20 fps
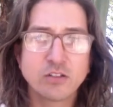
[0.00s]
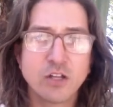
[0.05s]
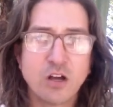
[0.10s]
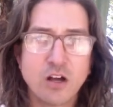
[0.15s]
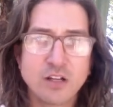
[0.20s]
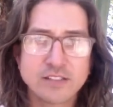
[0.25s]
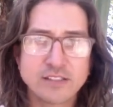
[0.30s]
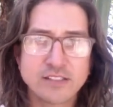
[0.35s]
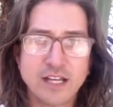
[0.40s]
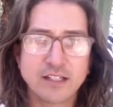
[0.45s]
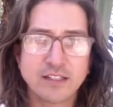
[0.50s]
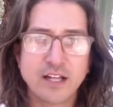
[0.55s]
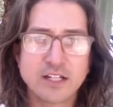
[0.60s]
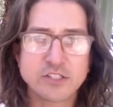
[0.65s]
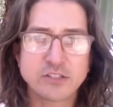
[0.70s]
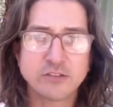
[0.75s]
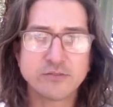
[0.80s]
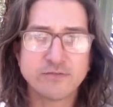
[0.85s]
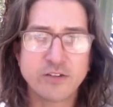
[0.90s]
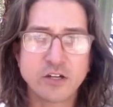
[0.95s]
lost
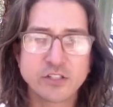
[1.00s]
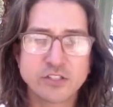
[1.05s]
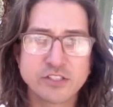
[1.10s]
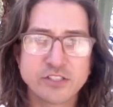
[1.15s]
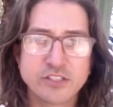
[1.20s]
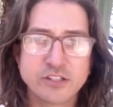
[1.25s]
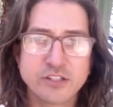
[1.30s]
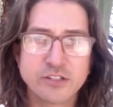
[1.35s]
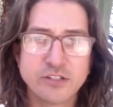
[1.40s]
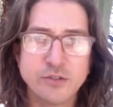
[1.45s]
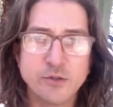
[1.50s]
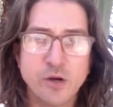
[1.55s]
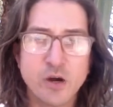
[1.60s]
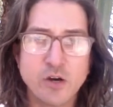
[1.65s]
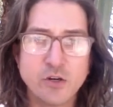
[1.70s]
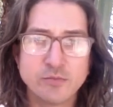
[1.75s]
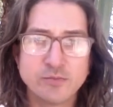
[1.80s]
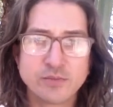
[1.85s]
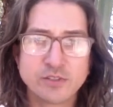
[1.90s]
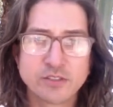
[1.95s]
ecological functions in their new
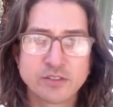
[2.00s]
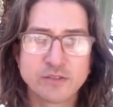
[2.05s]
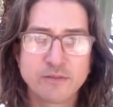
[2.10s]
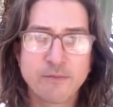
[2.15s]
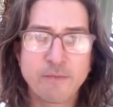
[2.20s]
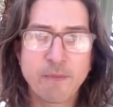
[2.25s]
homes.